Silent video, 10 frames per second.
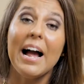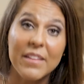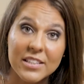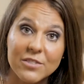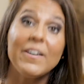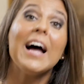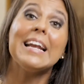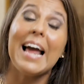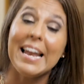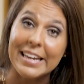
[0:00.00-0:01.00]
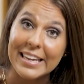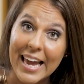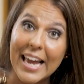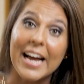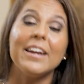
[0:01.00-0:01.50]
and that's fine, and it
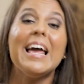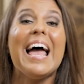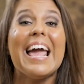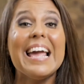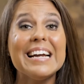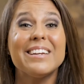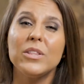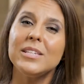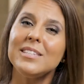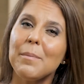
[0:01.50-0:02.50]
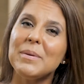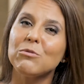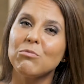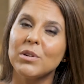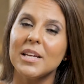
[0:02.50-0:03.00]
can. And this step
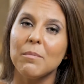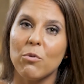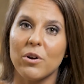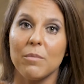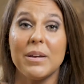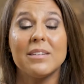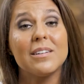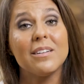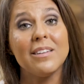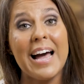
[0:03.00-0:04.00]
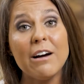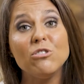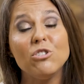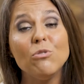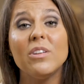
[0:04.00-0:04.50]
is really important because it
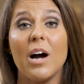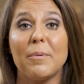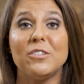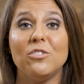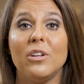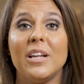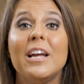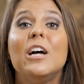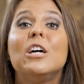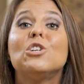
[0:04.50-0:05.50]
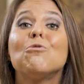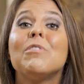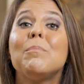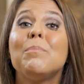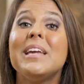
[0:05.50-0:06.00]
allows you the opportunity to
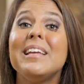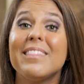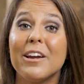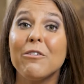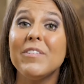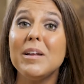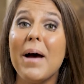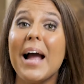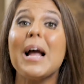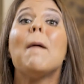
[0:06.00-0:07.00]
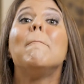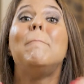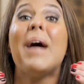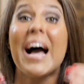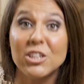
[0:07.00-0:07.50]
repeat their feedback
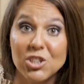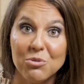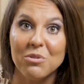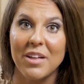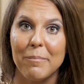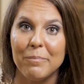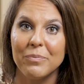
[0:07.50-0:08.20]
back to them.